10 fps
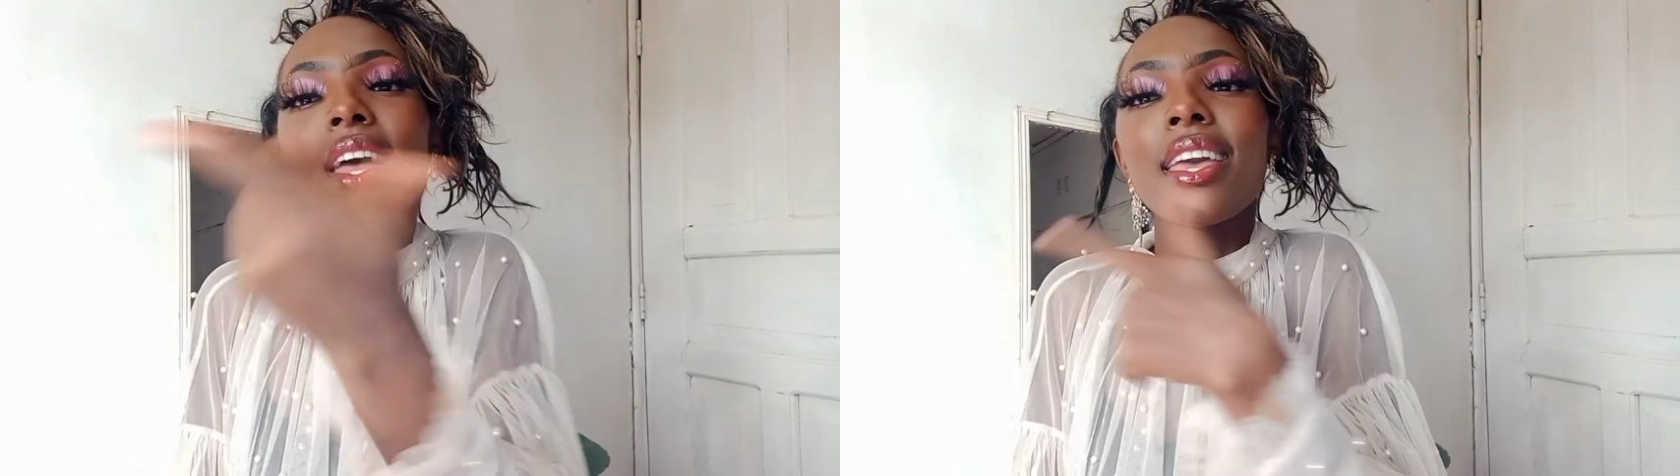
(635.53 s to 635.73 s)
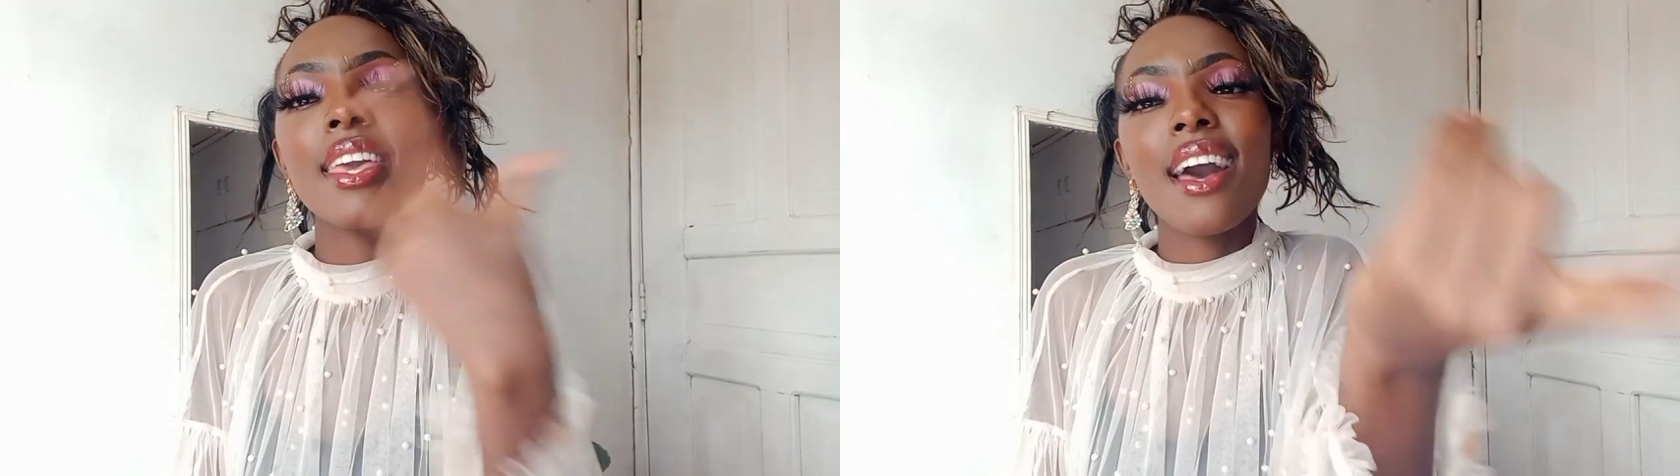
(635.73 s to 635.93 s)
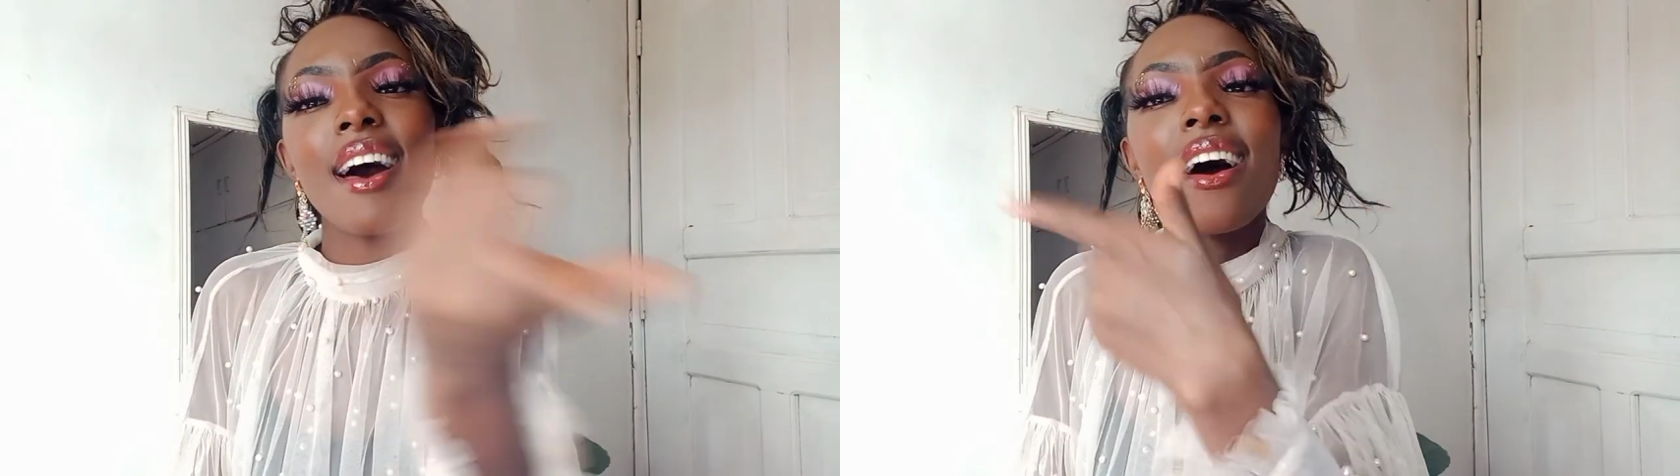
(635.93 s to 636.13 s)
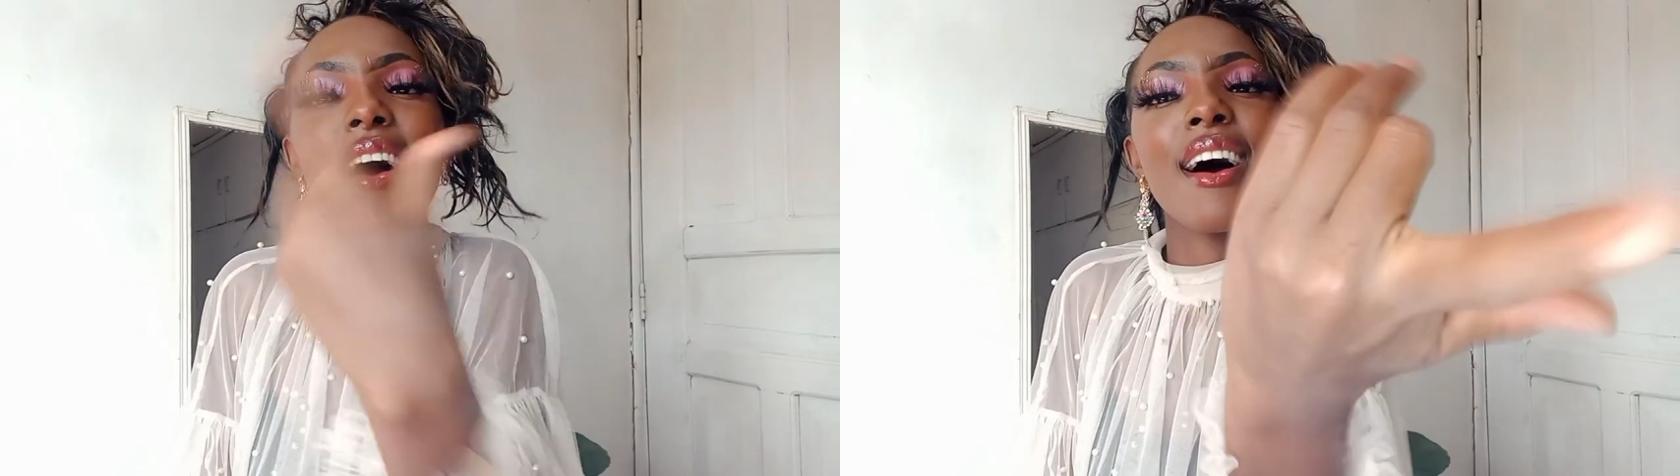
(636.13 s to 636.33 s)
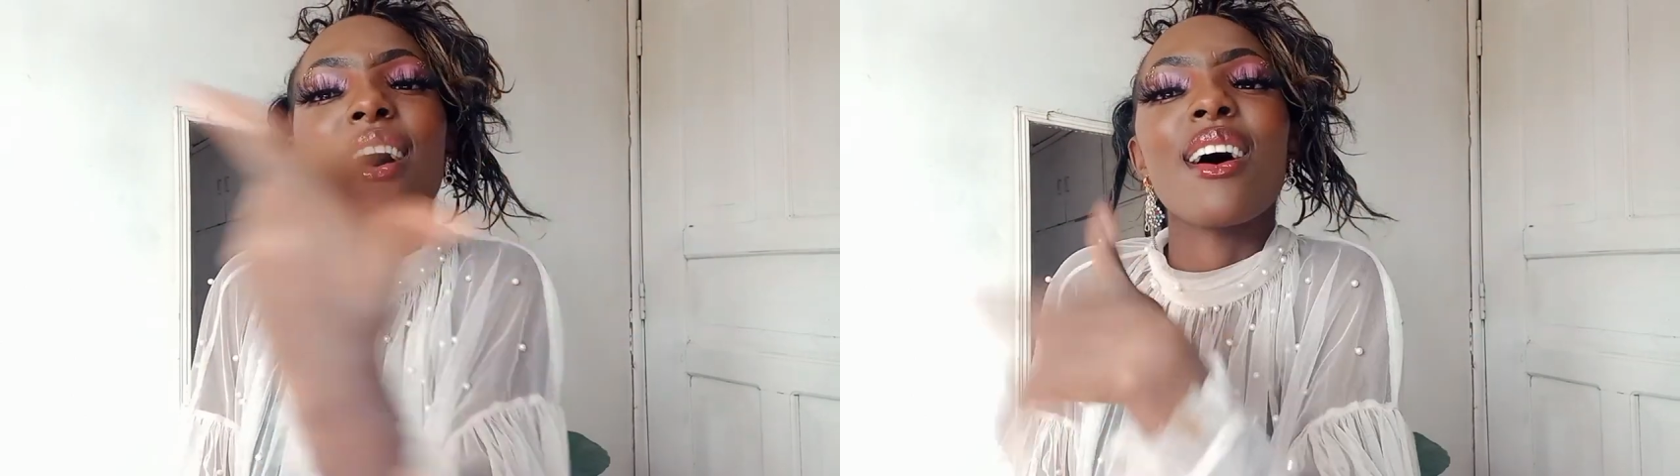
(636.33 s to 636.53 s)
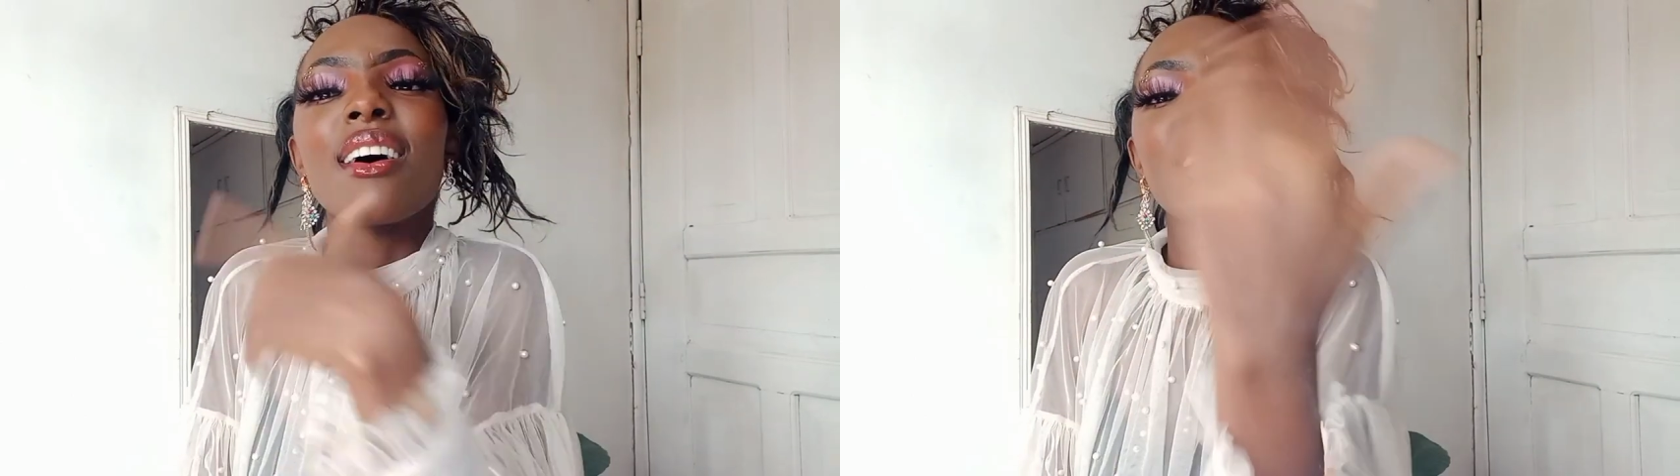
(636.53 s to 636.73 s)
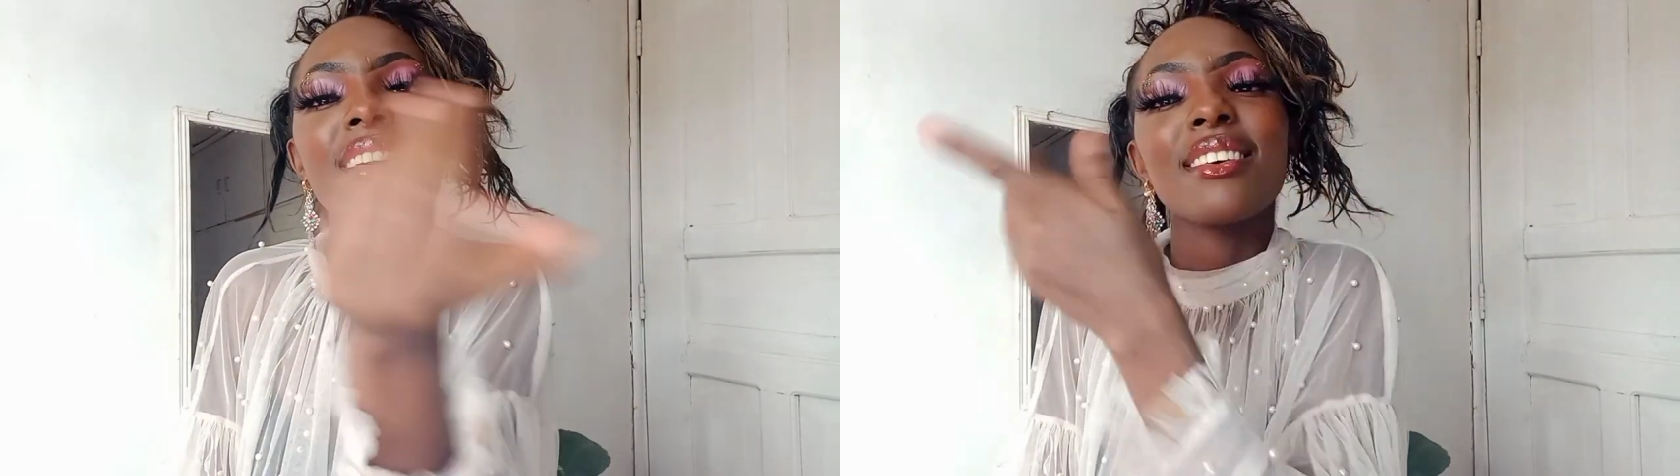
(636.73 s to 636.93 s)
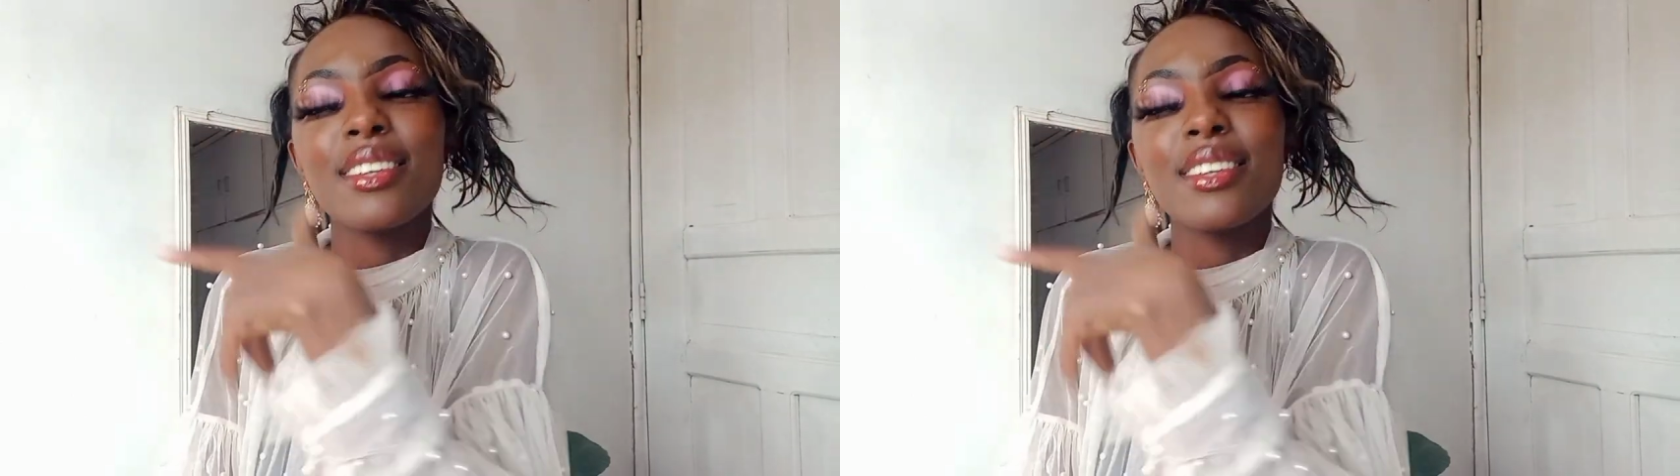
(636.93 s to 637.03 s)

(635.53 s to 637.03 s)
yeah,